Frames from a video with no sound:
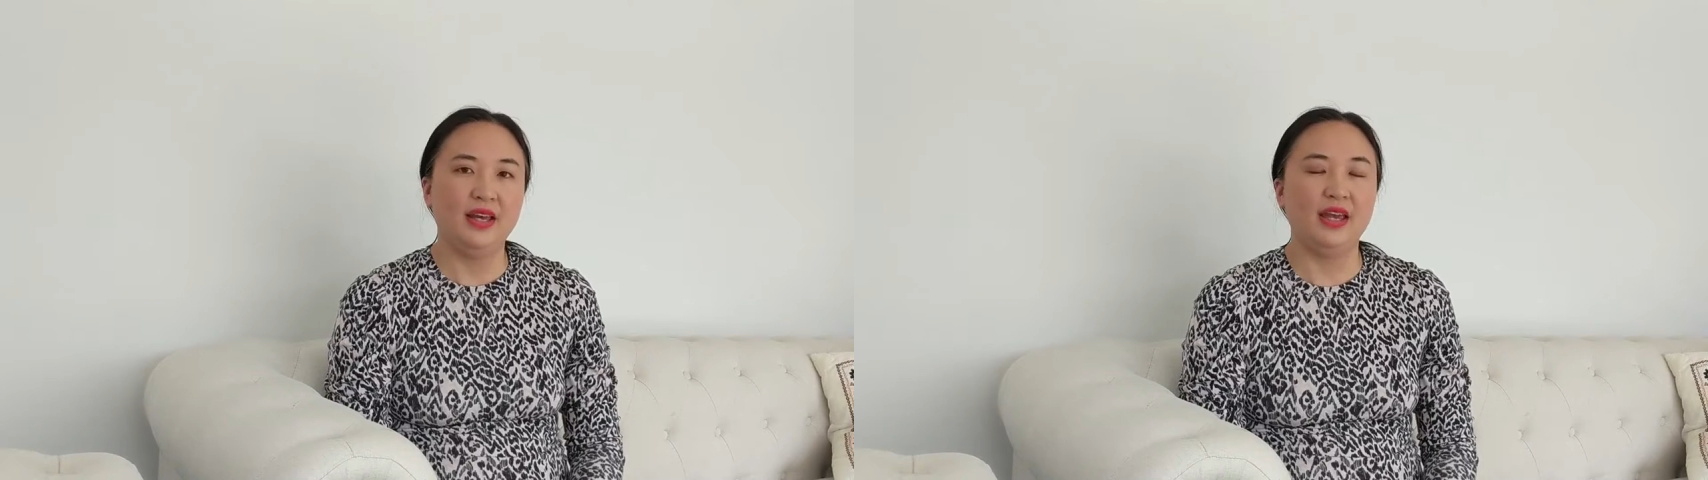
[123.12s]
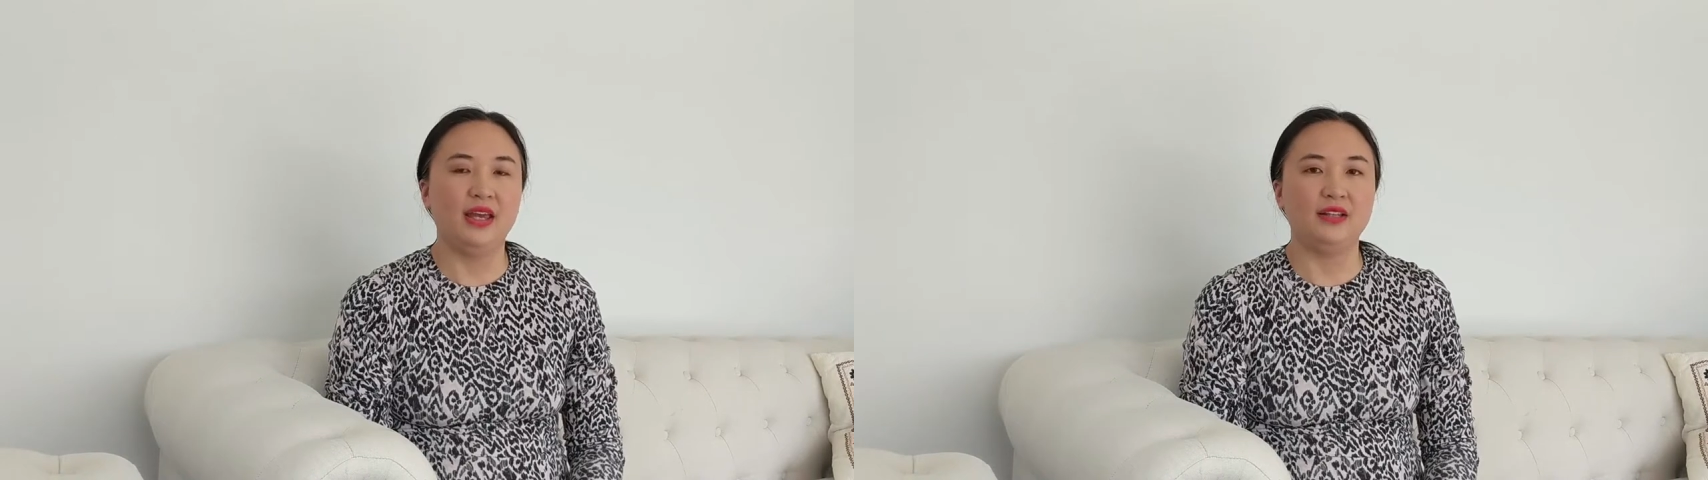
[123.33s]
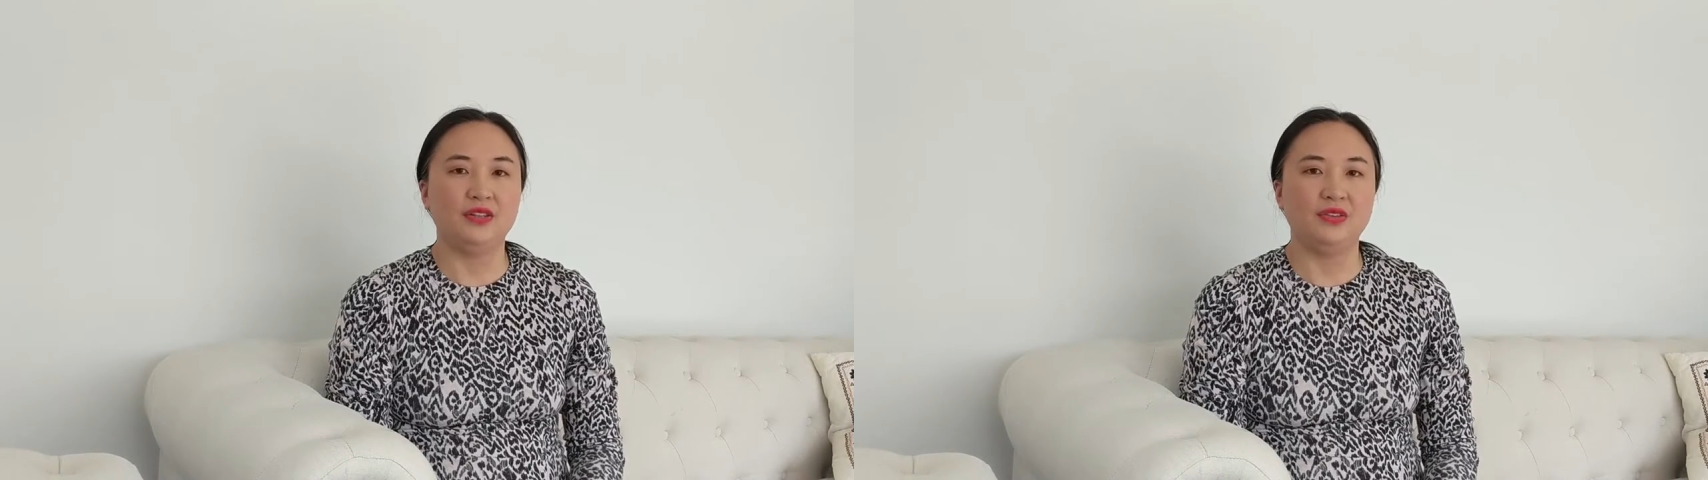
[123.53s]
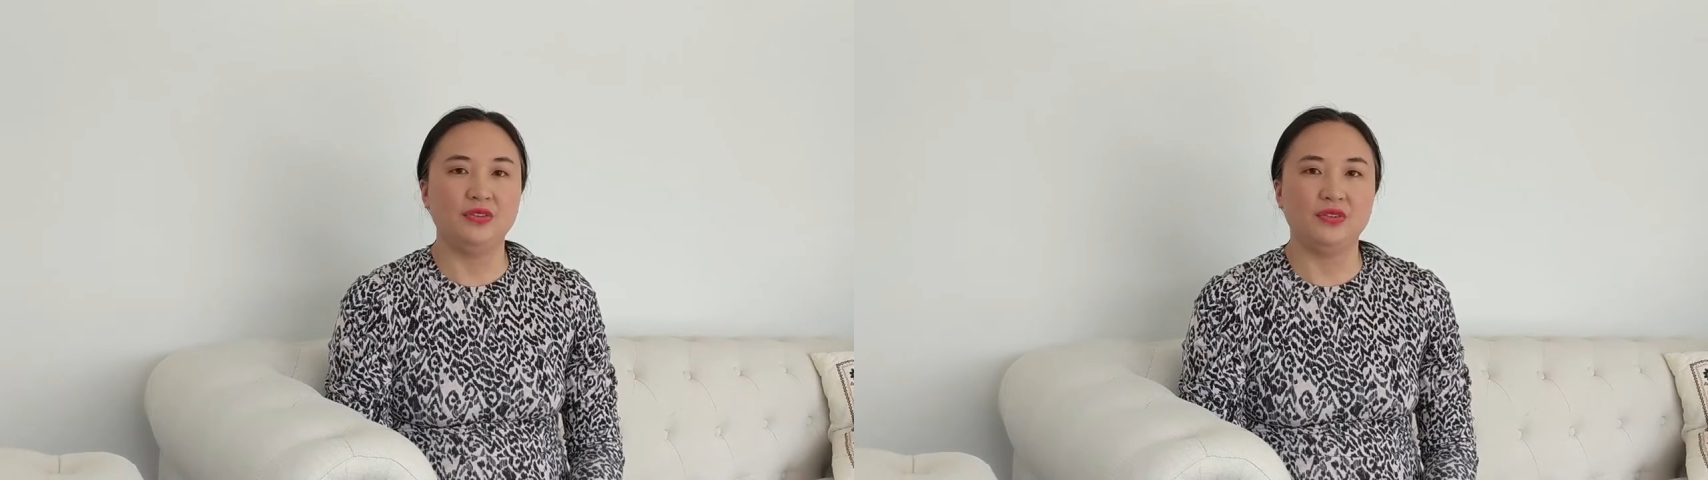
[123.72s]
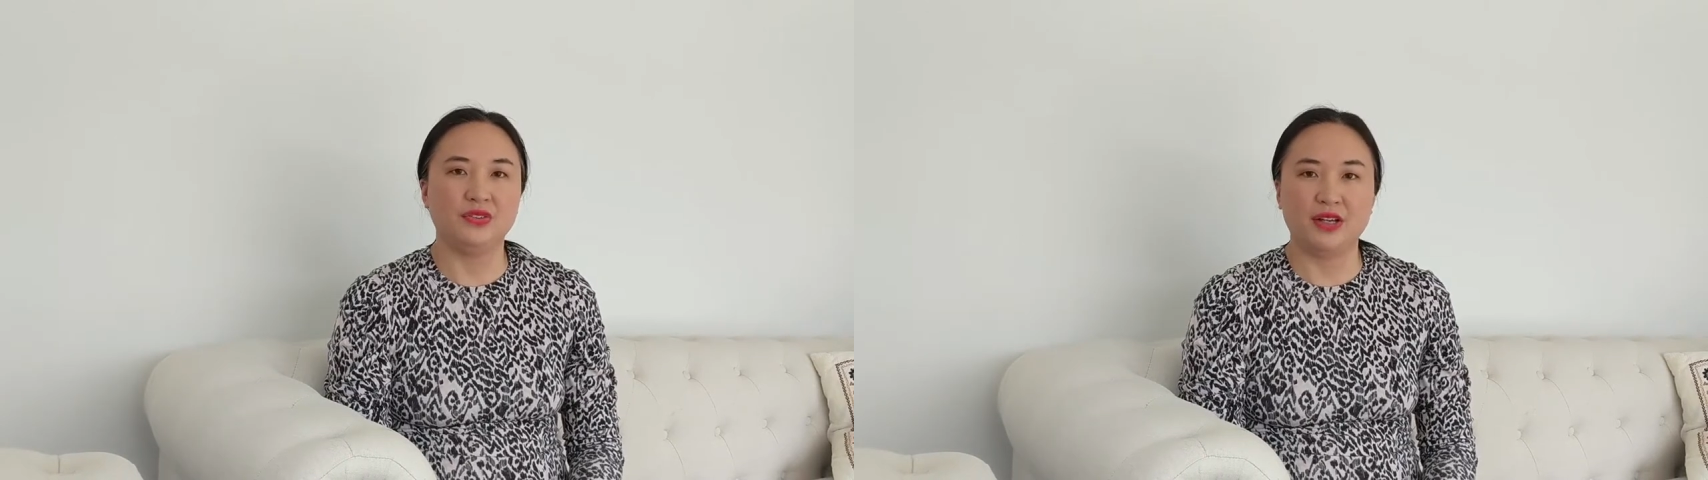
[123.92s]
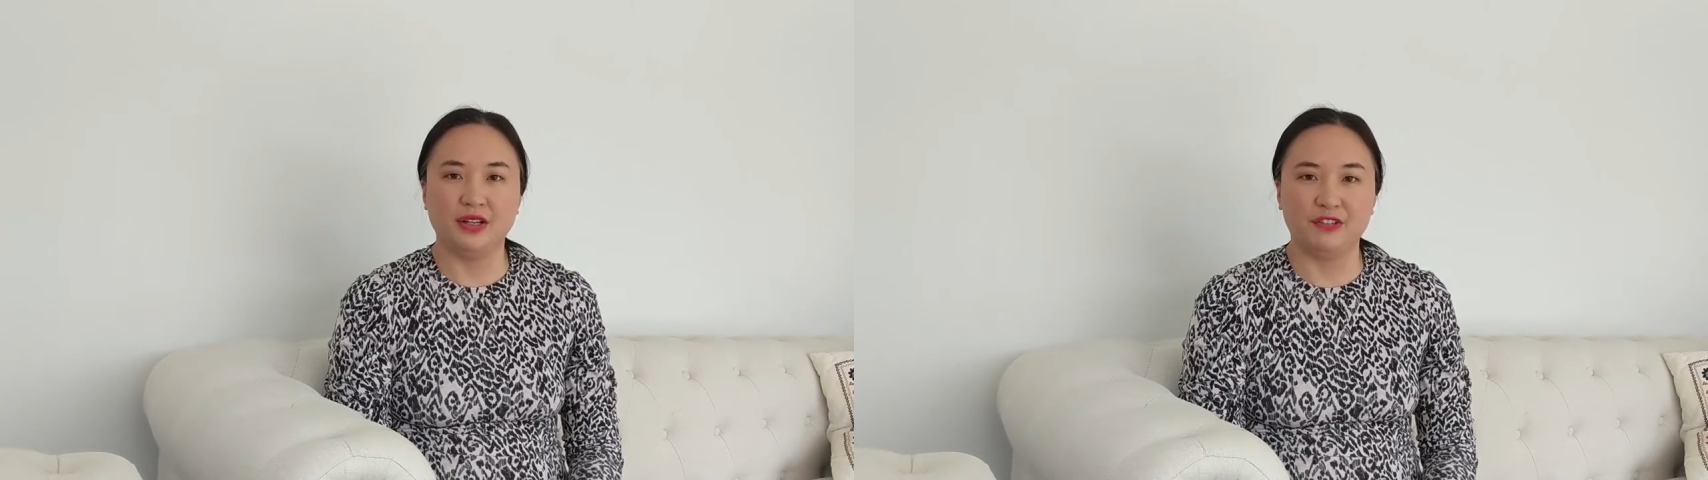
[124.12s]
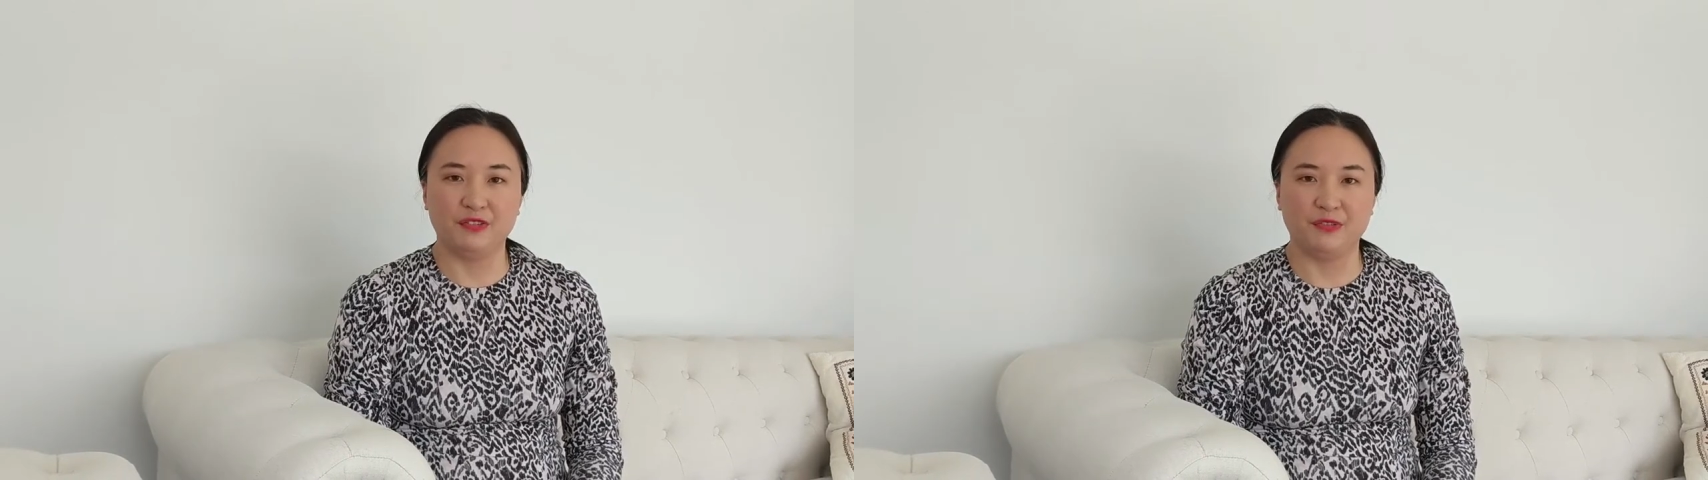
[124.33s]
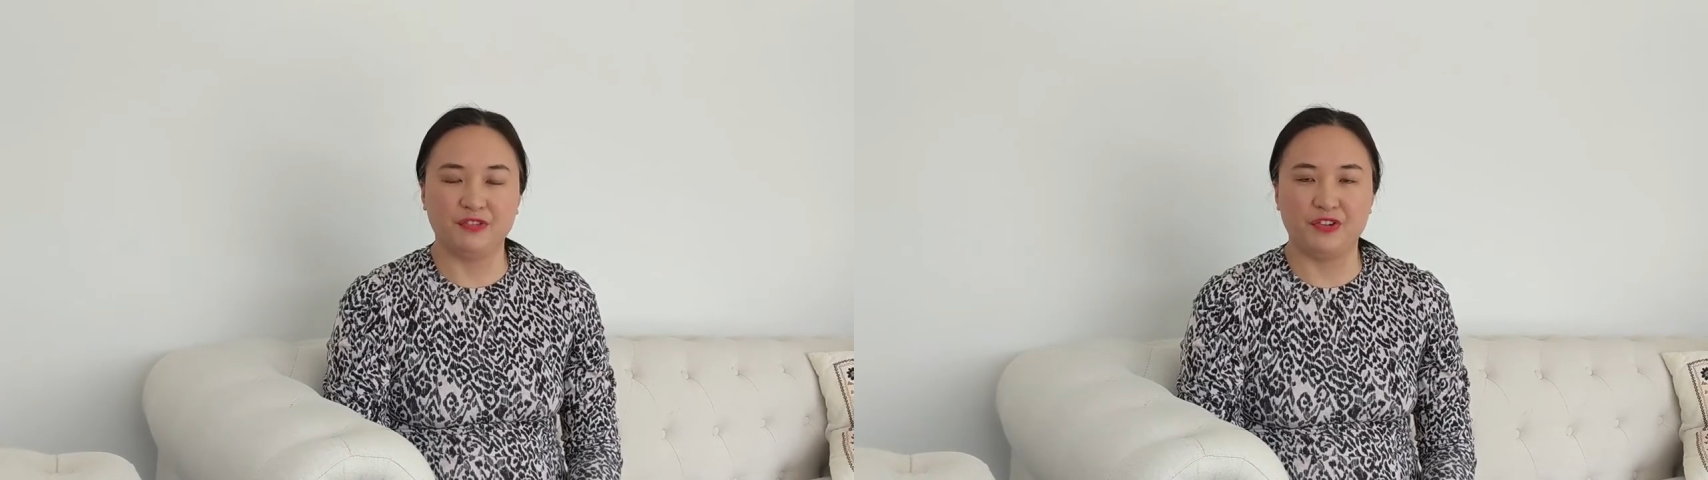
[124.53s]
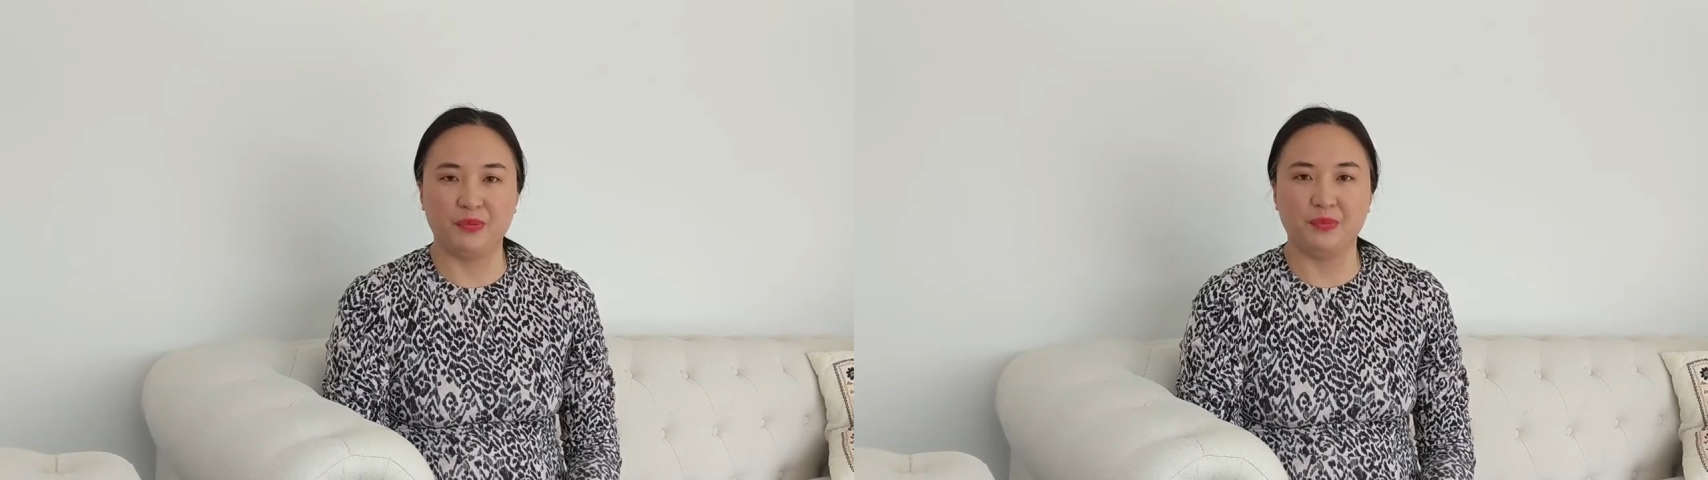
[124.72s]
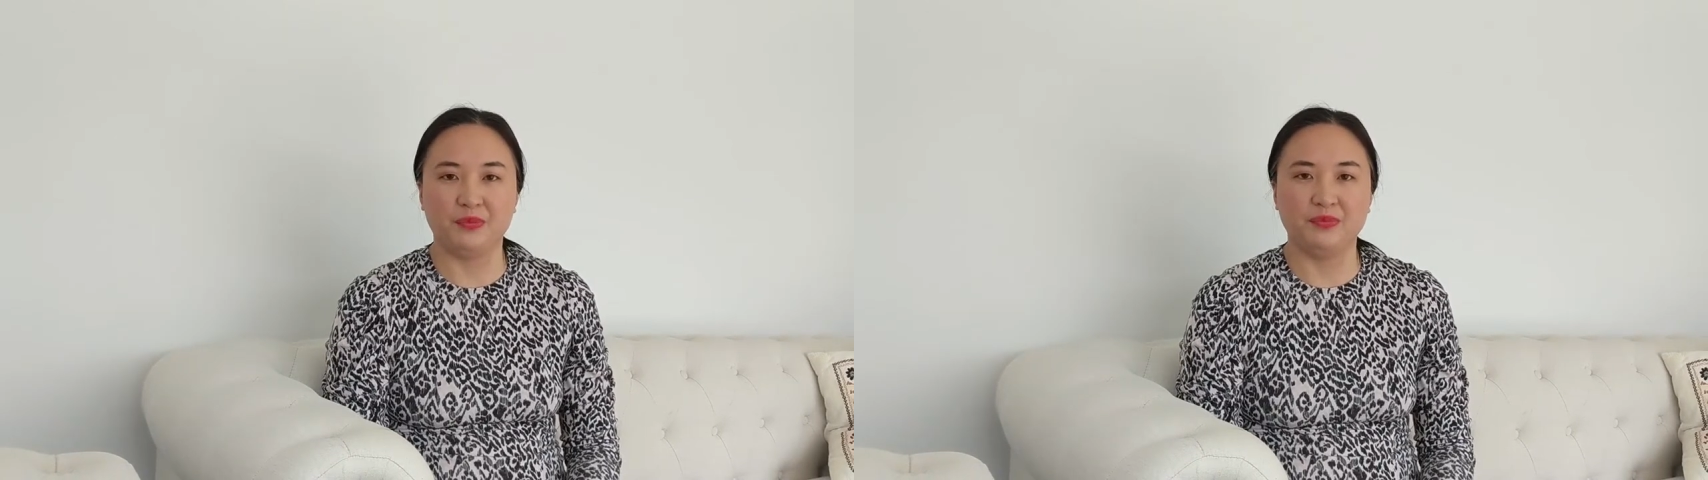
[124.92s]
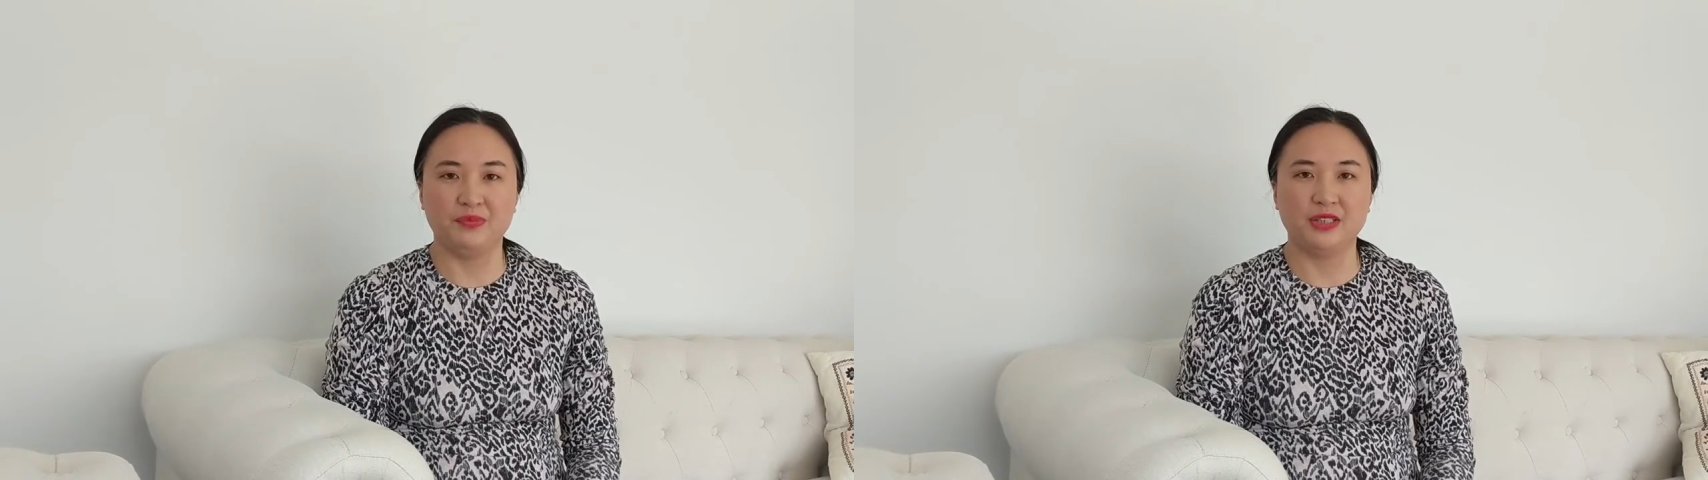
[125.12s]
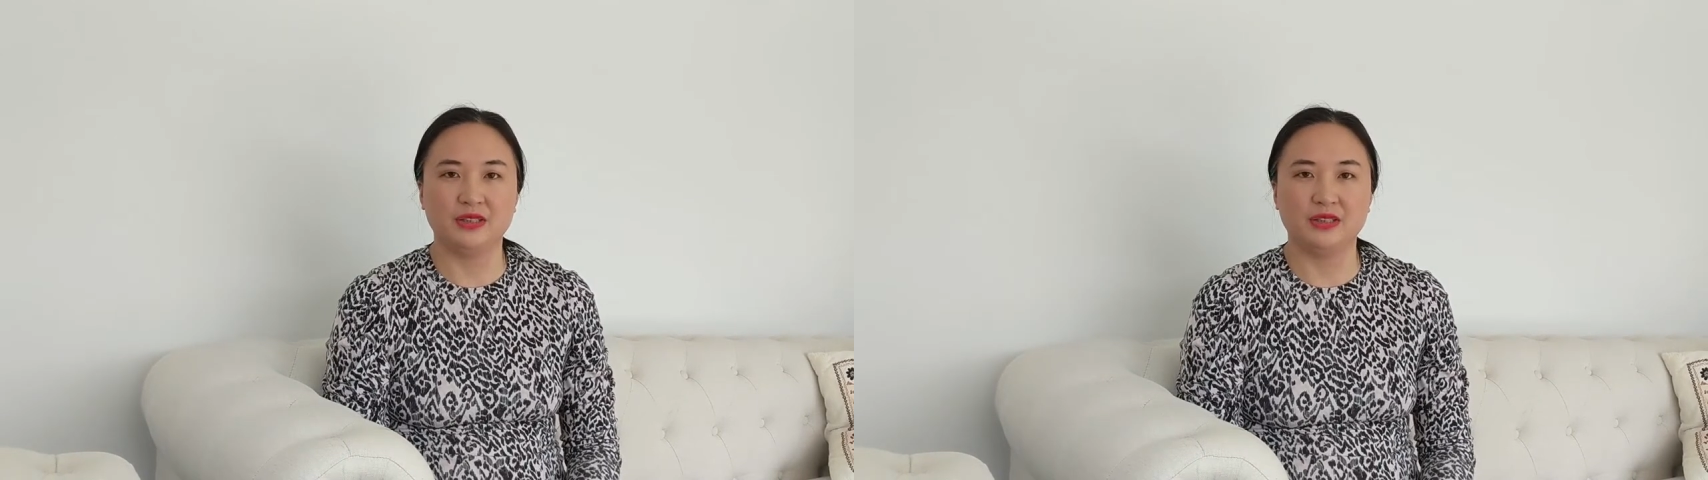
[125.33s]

and starting from, from